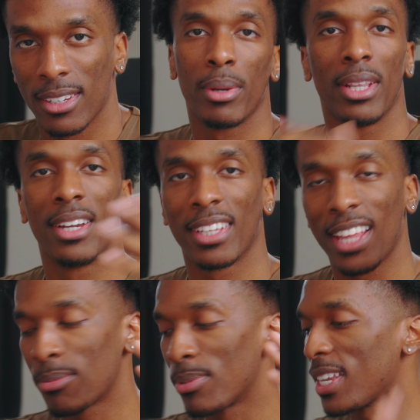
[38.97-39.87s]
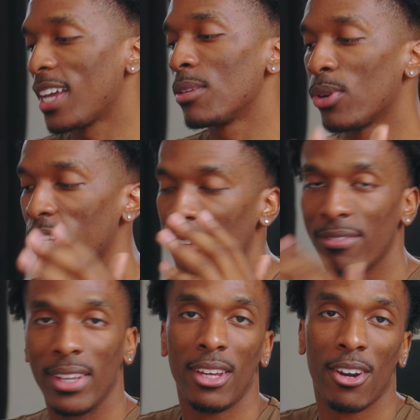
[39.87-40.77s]
But look, that's beside the point of the
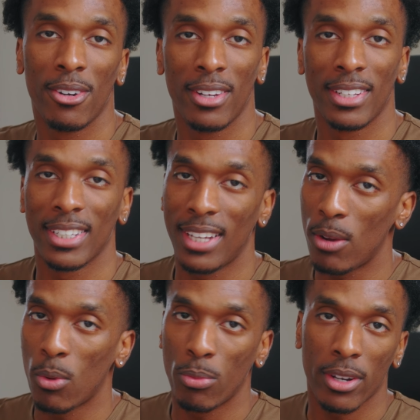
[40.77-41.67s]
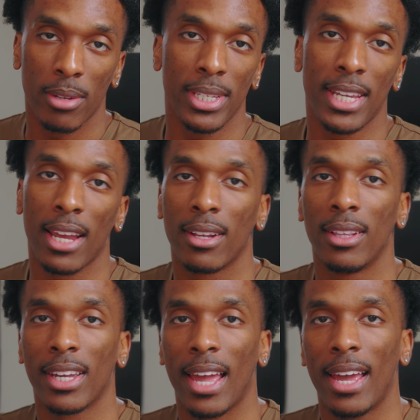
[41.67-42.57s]
video. Today what we're gonna be taking a
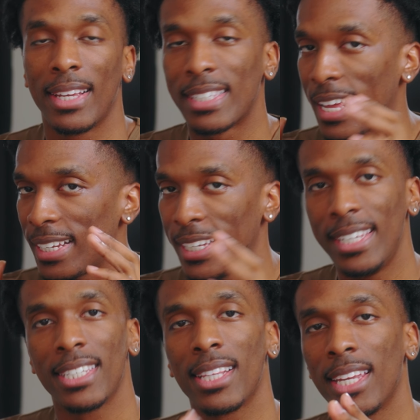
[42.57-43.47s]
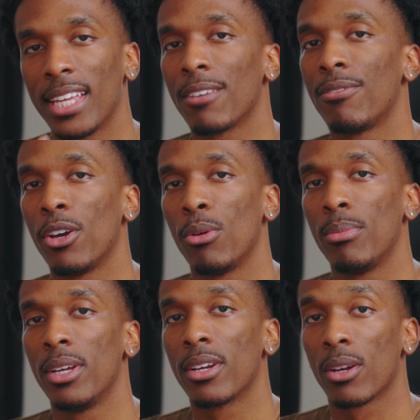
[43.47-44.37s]
look at is how to easily get the film
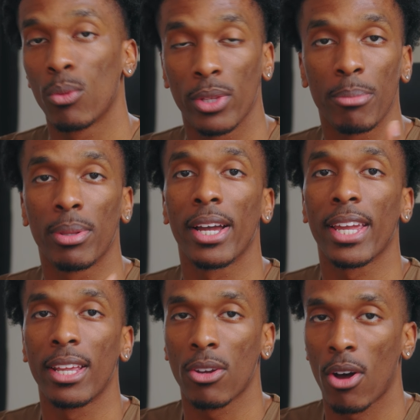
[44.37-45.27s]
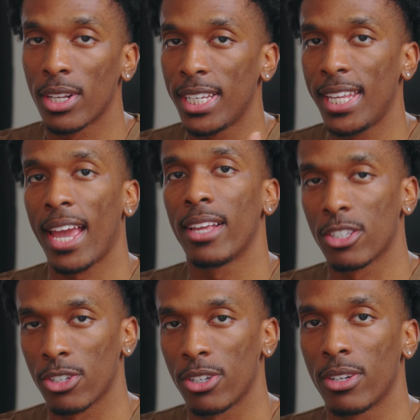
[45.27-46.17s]
look with the plugin called
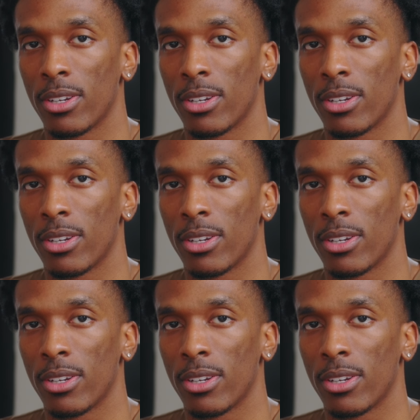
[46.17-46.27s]
Dehancer.